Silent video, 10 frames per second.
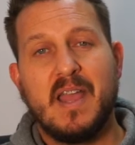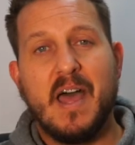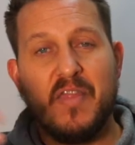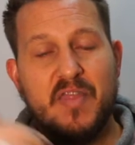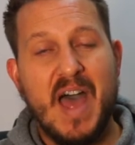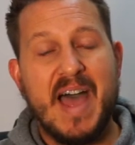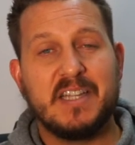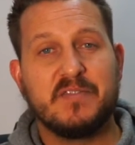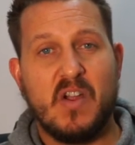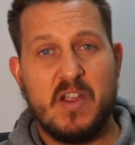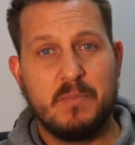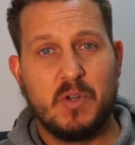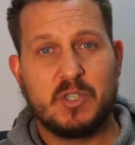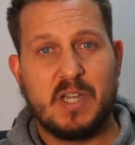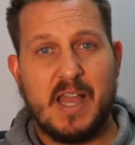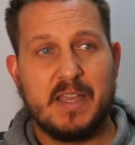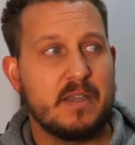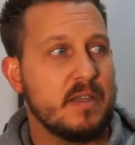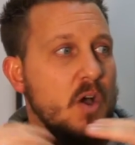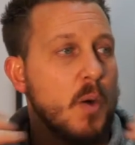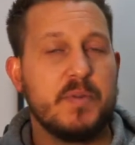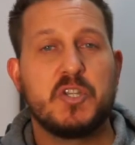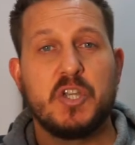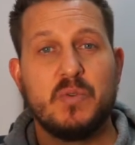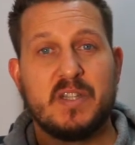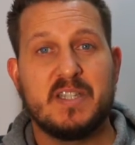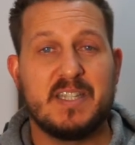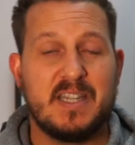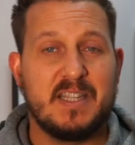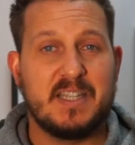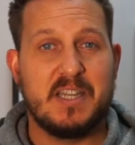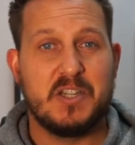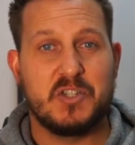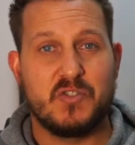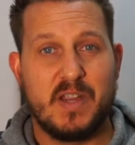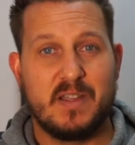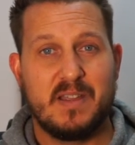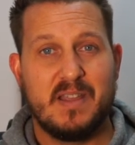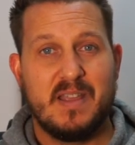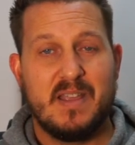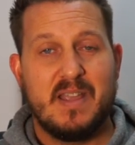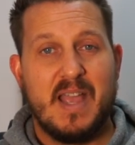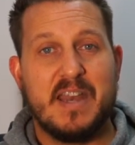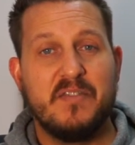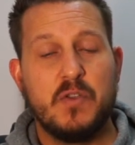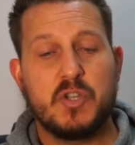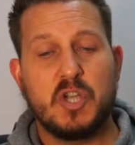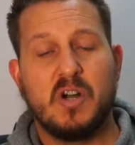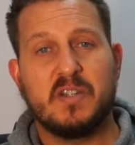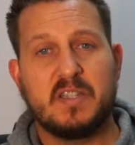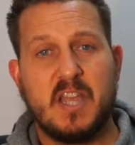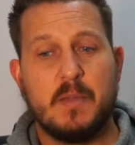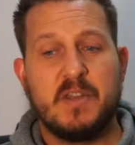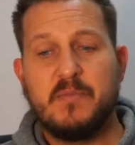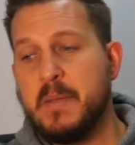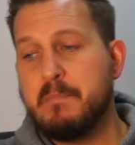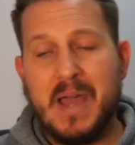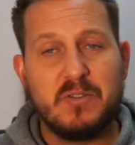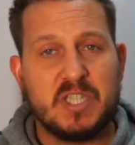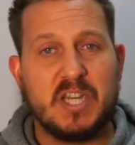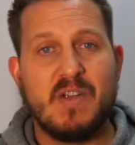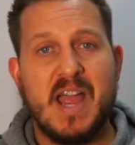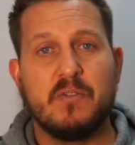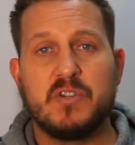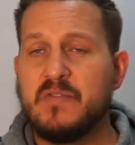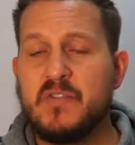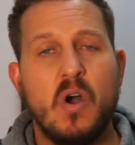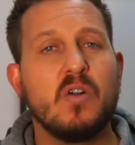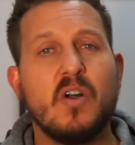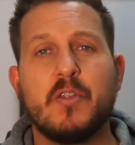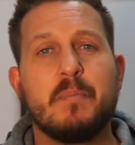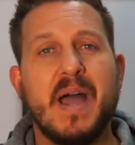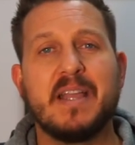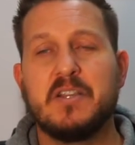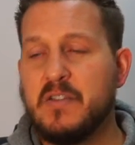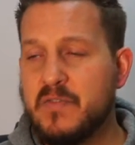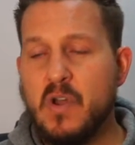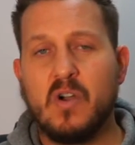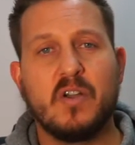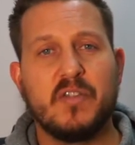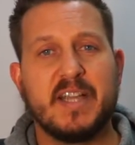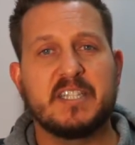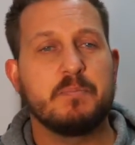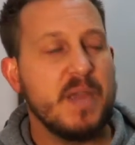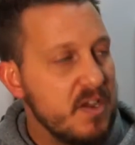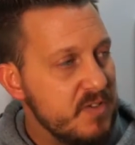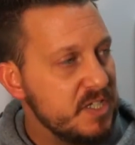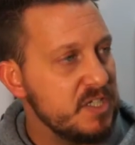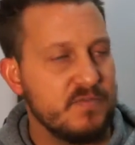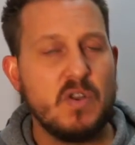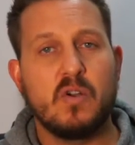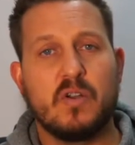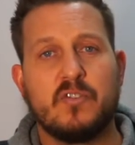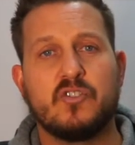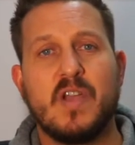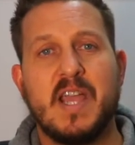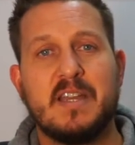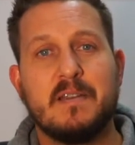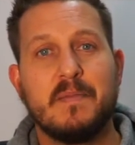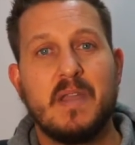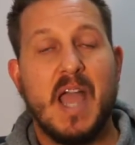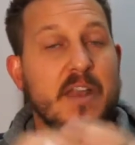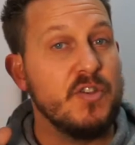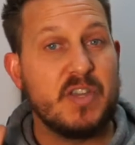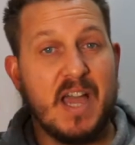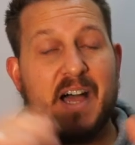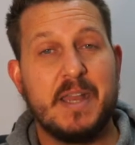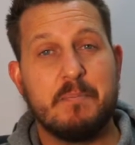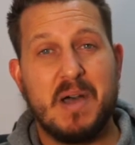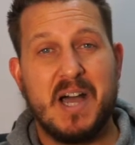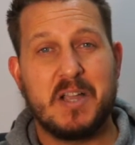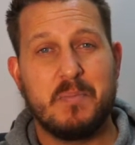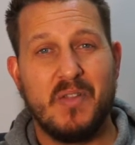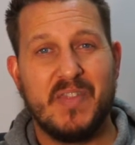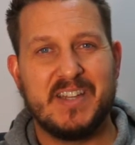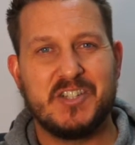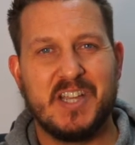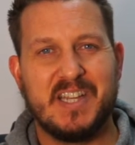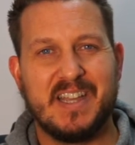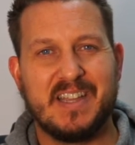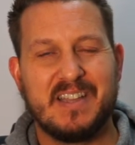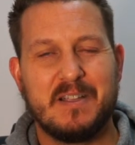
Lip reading: And that is very much like opportunities in this industry. And if you're short term and you've been bouncing around, you've not got the baggage, you've not got the experience, you've not got the training, and you can't embark upon that journey.